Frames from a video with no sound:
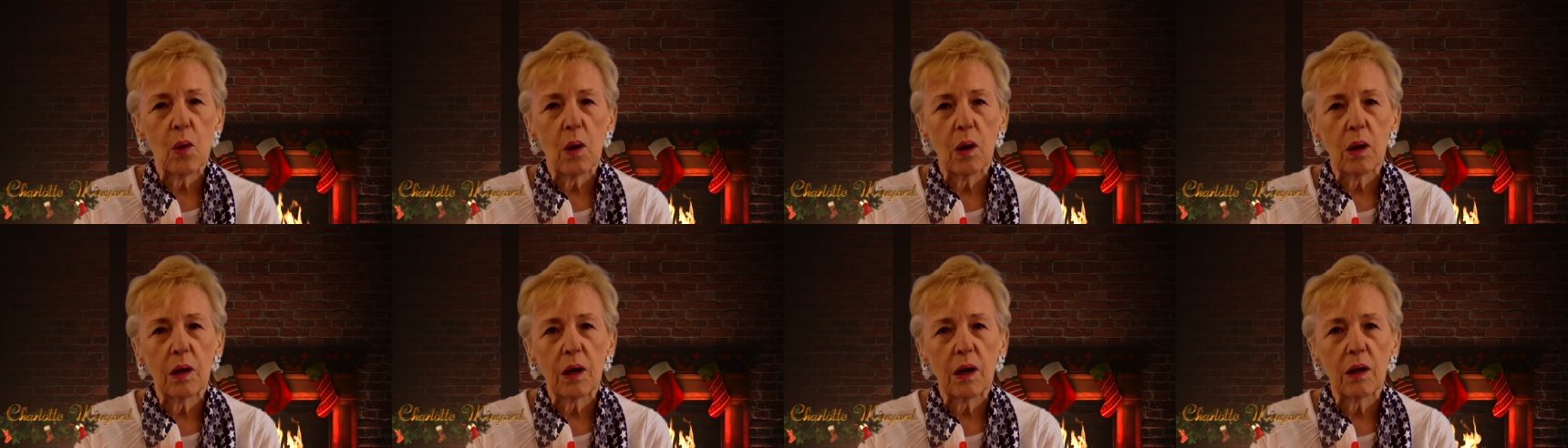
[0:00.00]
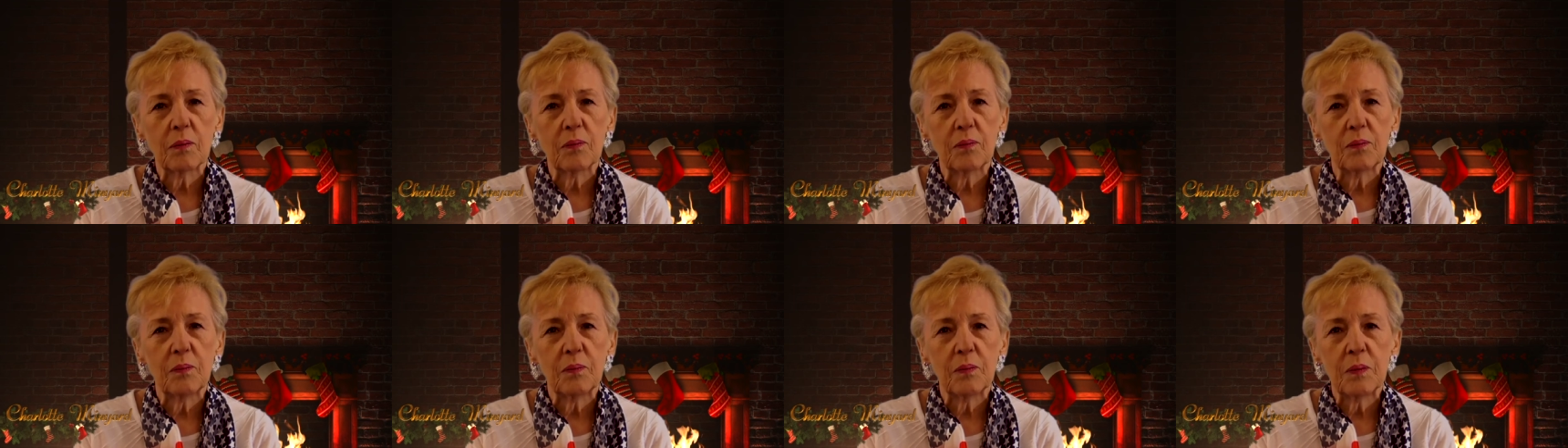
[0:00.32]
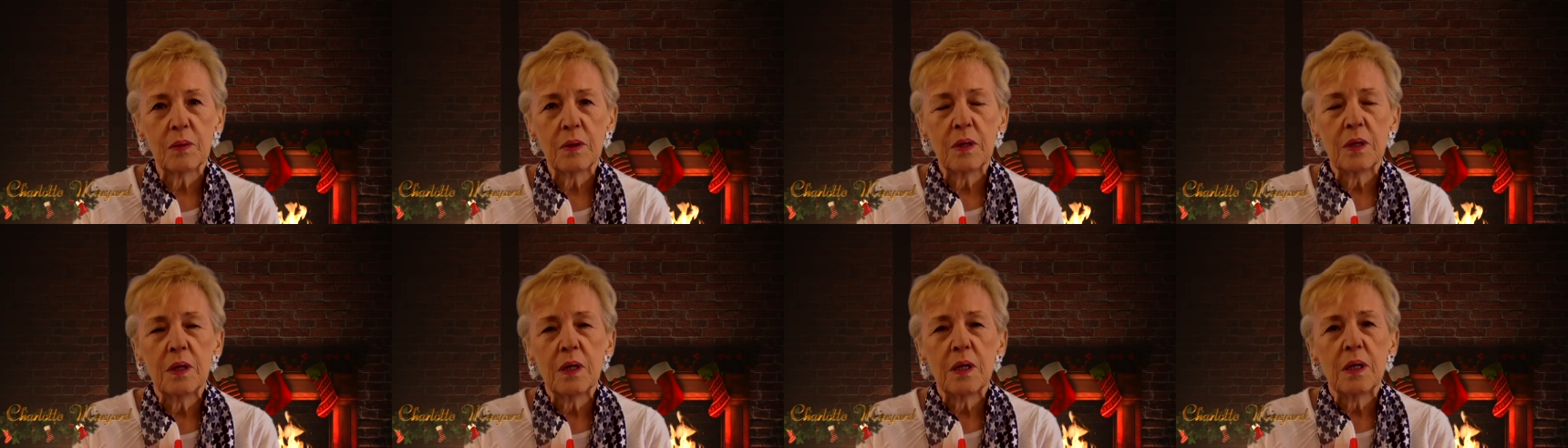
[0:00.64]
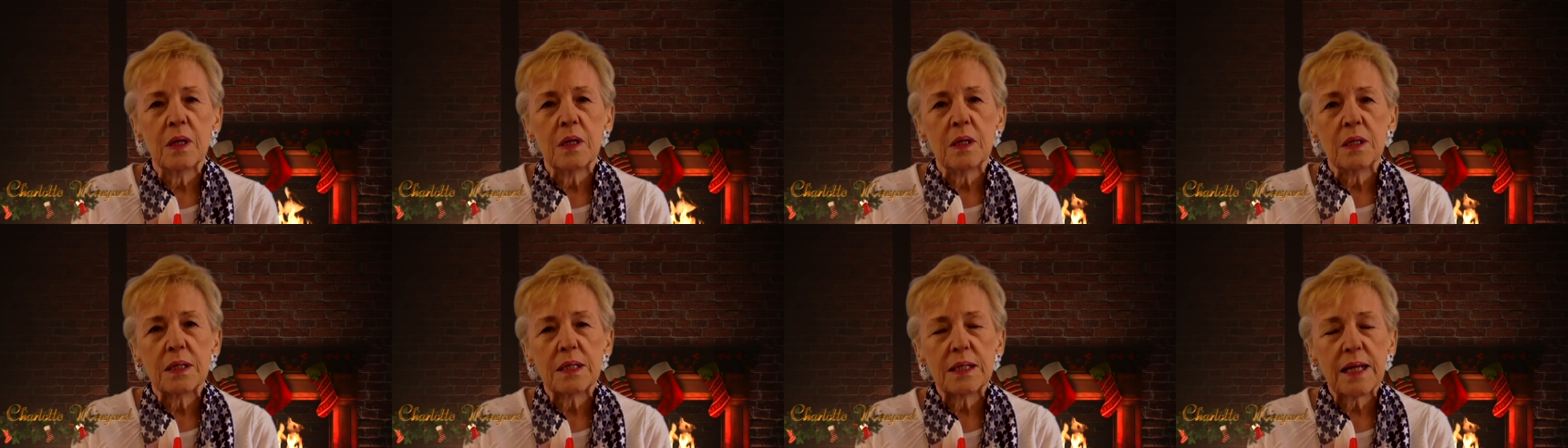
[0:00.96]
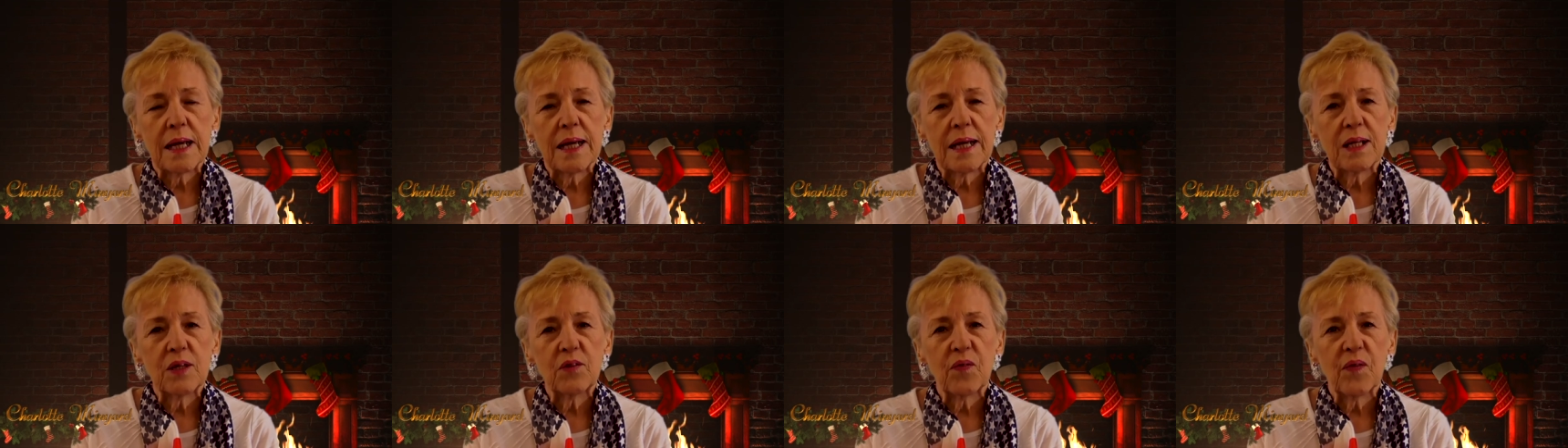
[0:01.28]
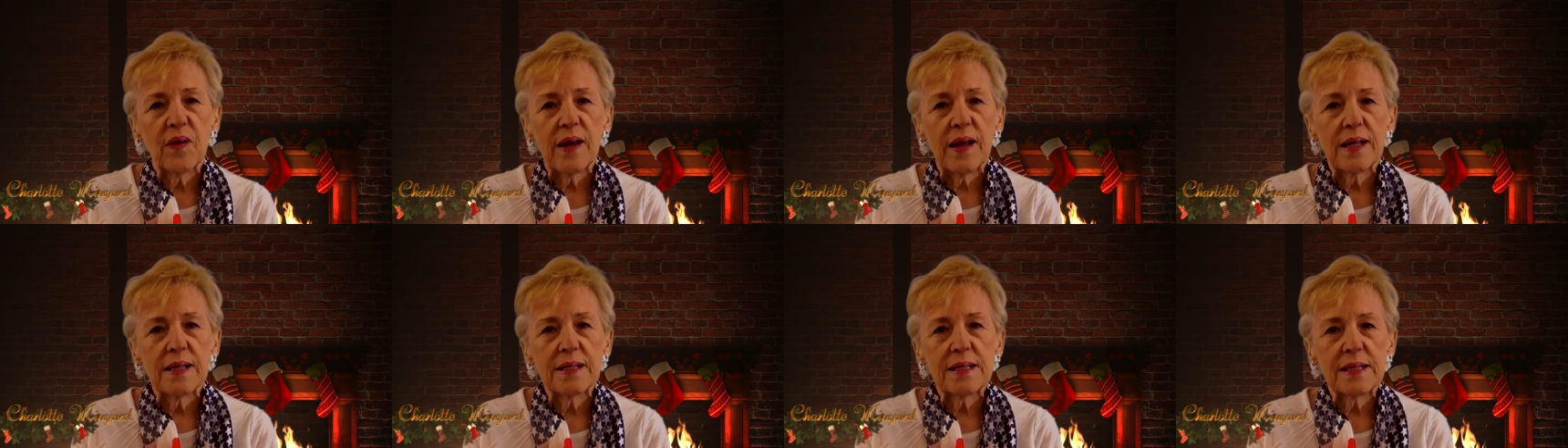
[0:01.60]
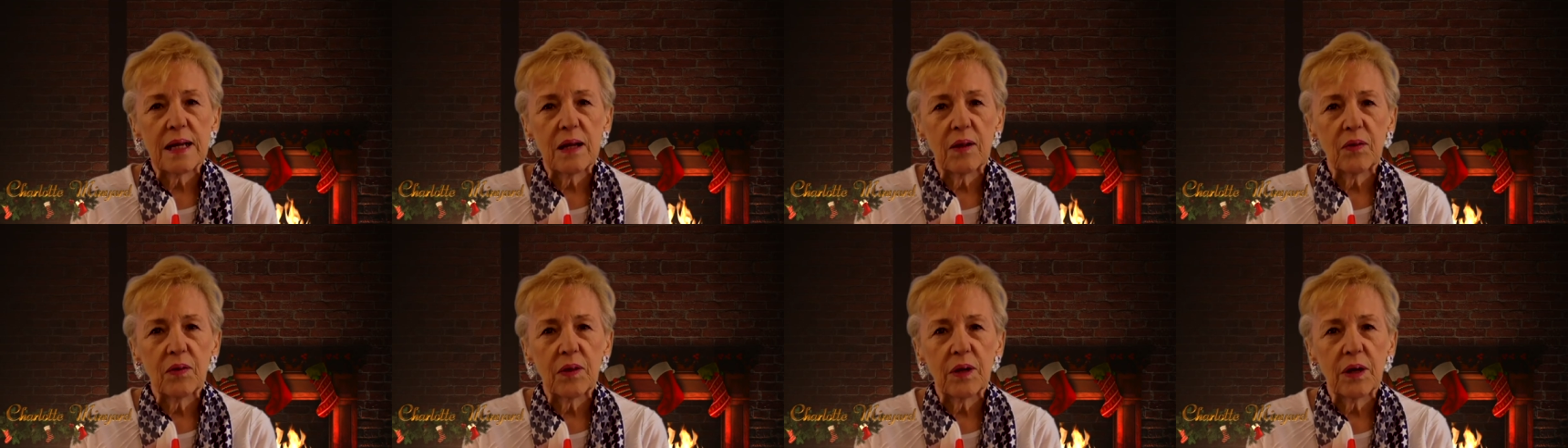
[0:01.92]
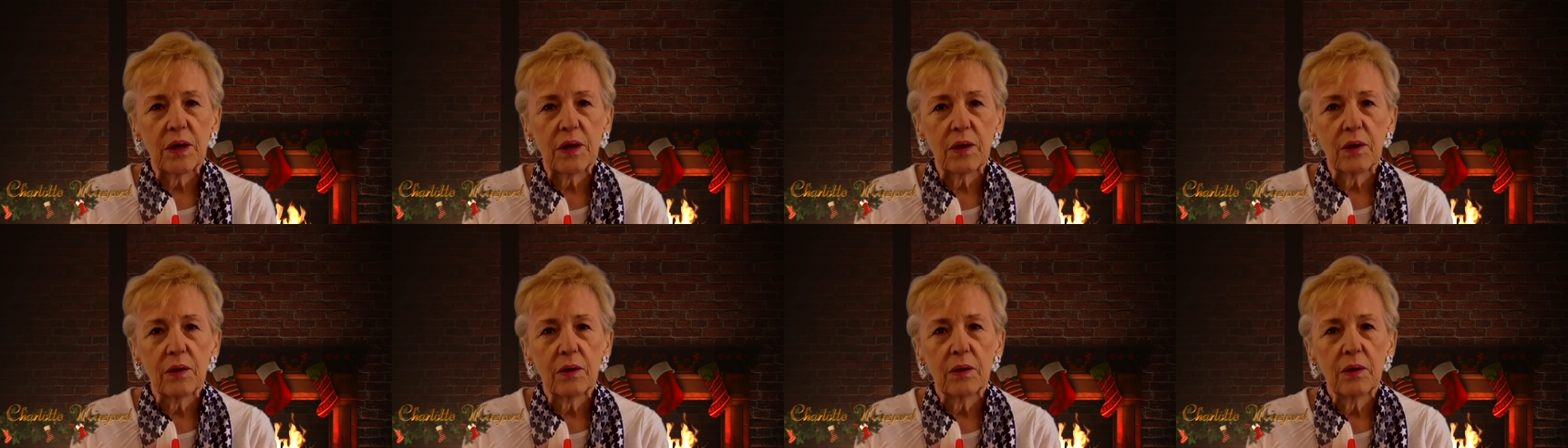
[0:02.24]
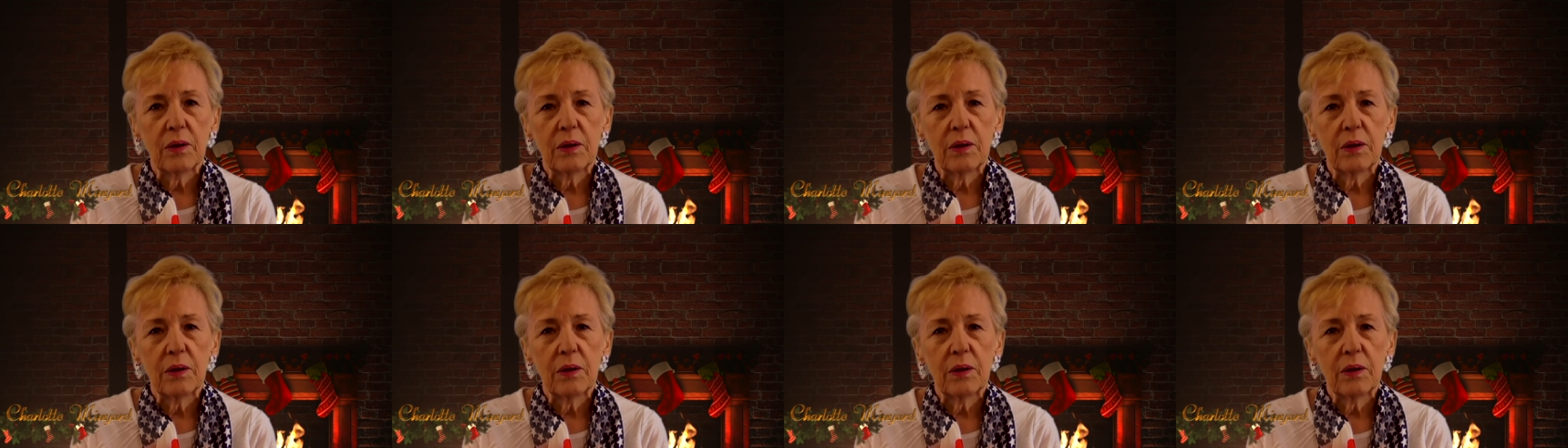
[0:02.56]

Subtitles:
our stage fans out there.